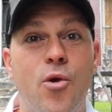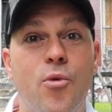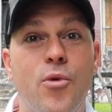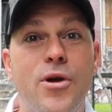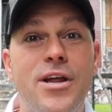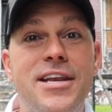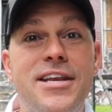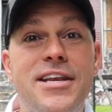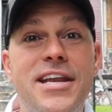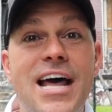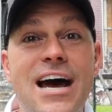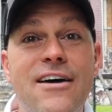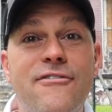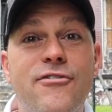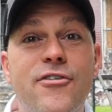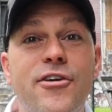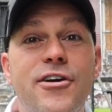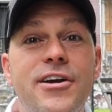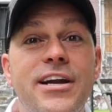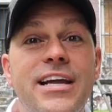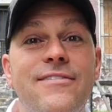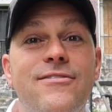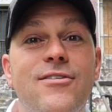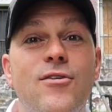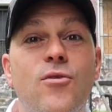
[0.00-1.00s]
We
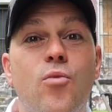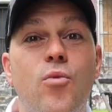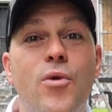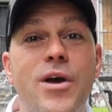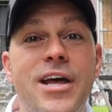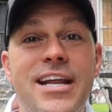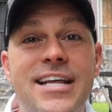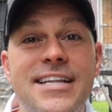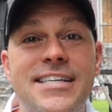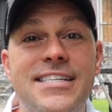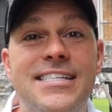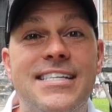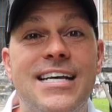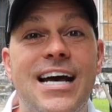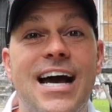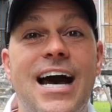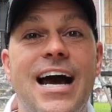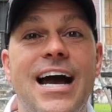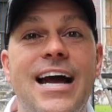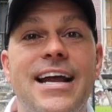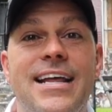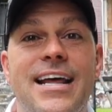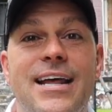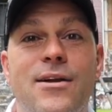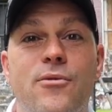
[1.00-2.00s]
never even went
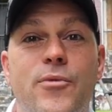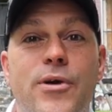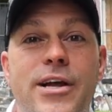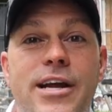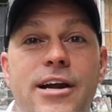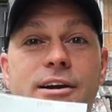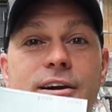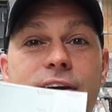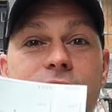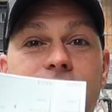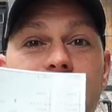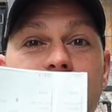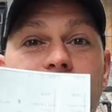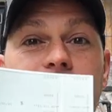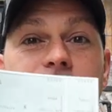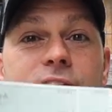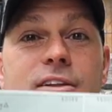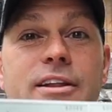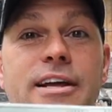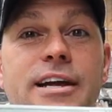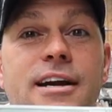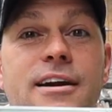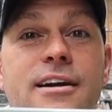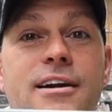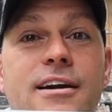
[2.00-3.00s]
inside and we are gonna
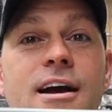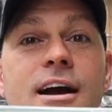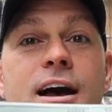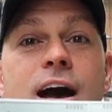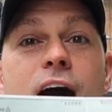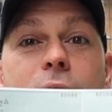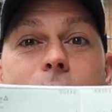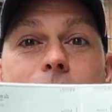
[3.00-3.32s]
clear